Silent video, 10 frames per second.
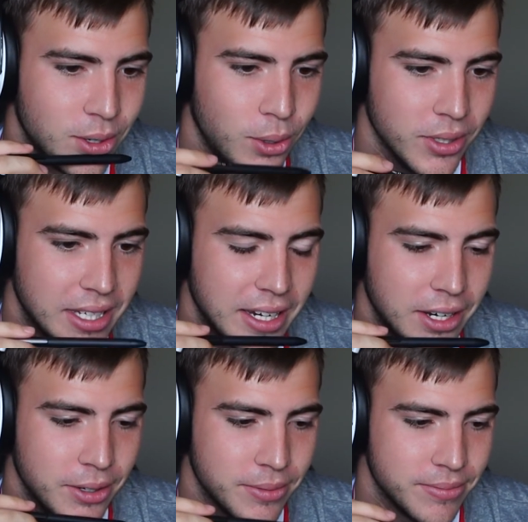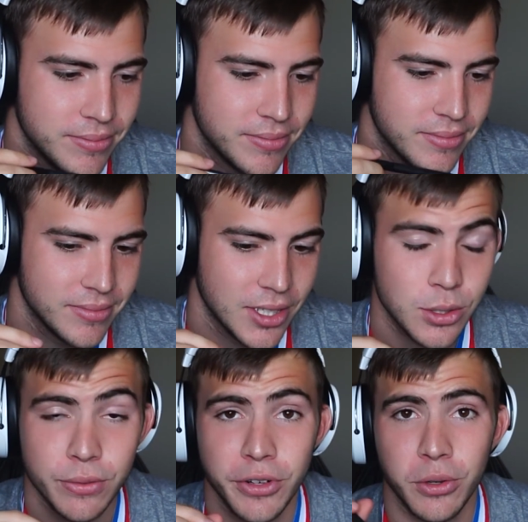holy cow.
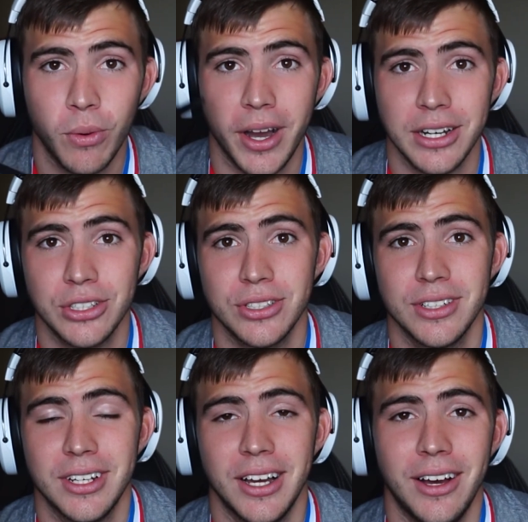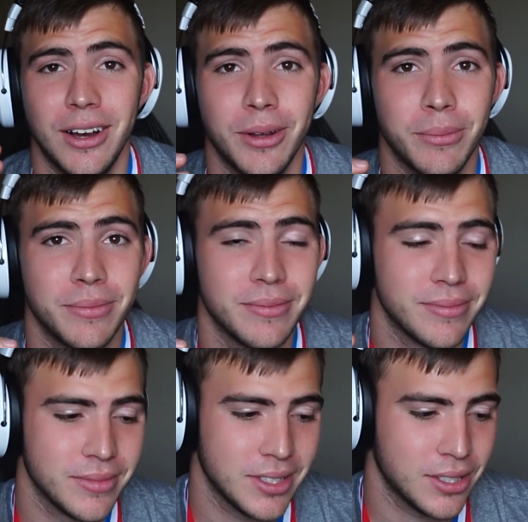This was fun to watch.
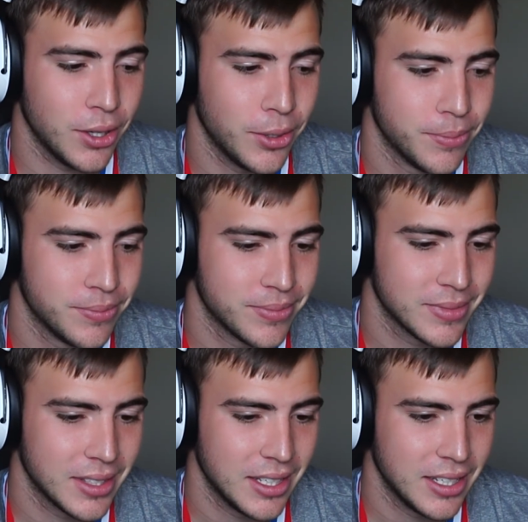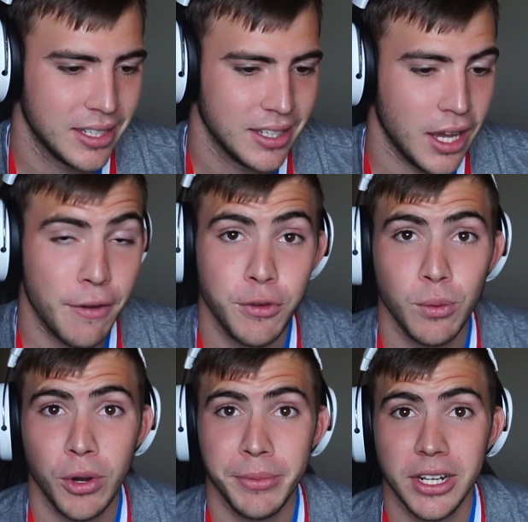So if
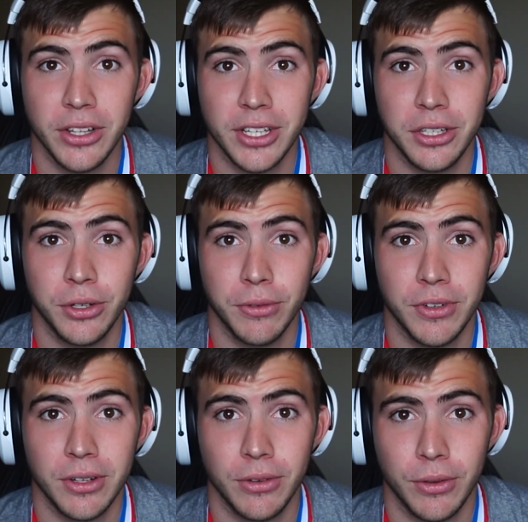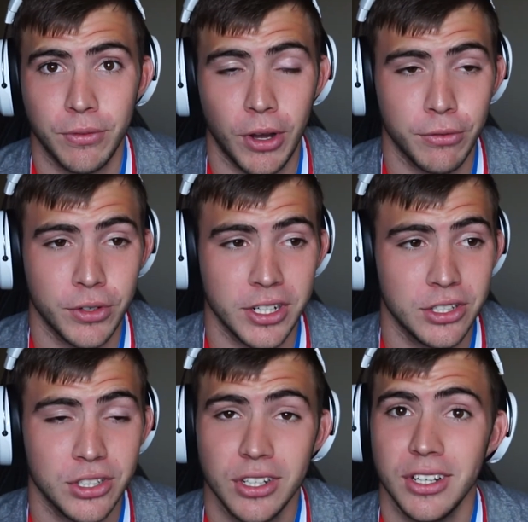you want me to look at your vault
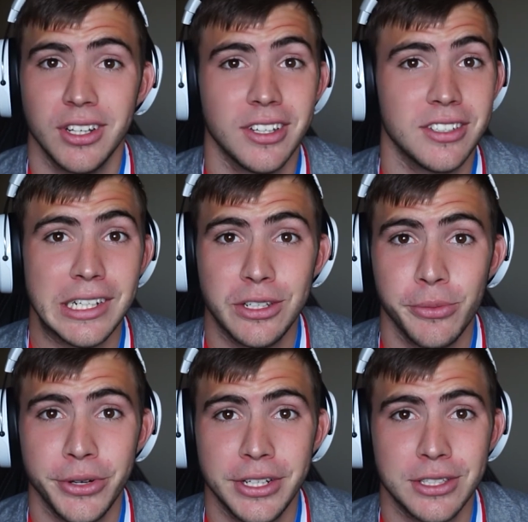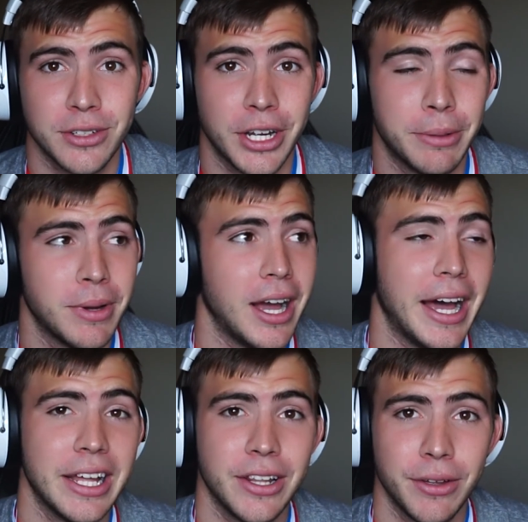footage, send it to me on Instagram.
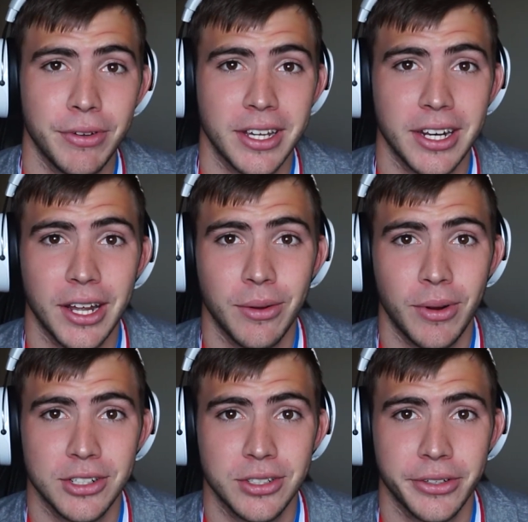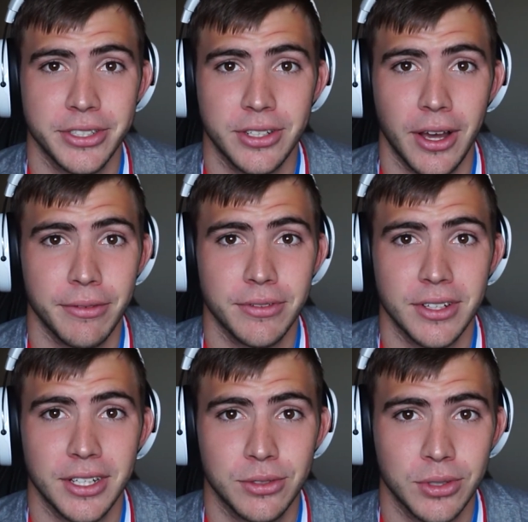I love hanging out and watching y'all
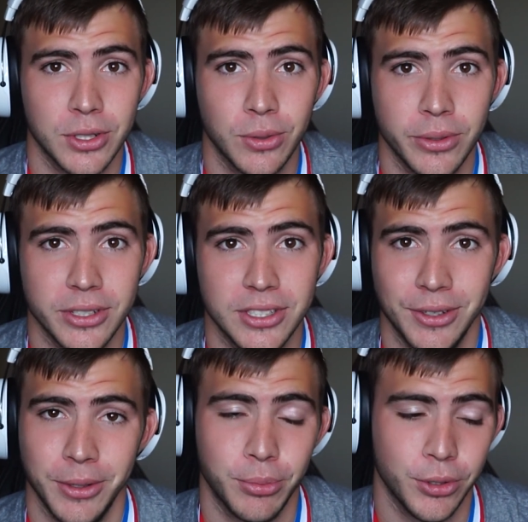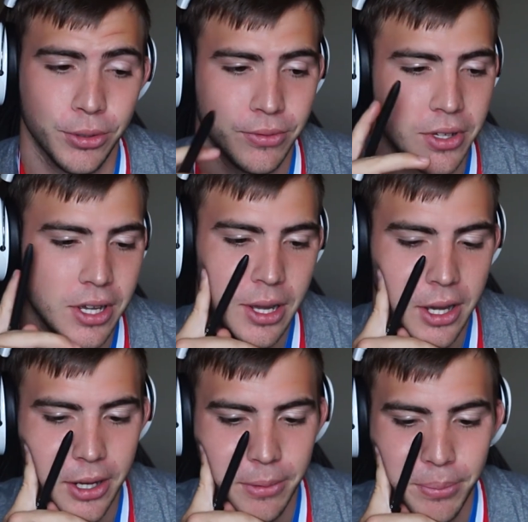stuff. It's really cool to see y'all improve.
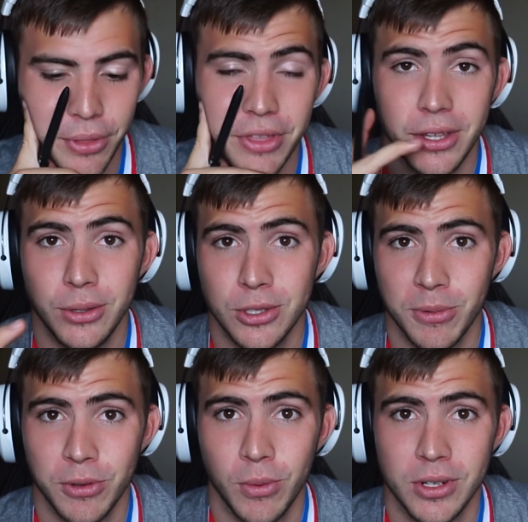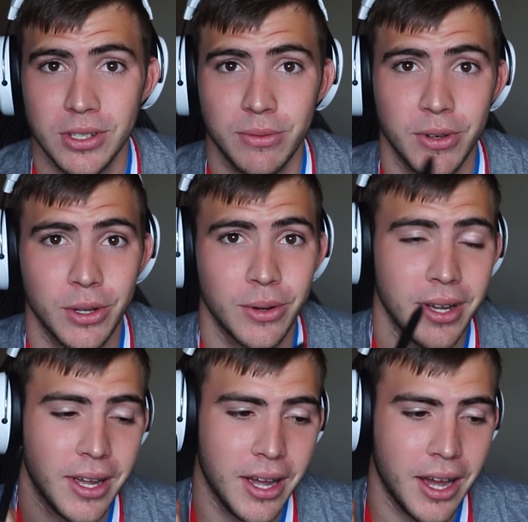But thank you so much for watching this video.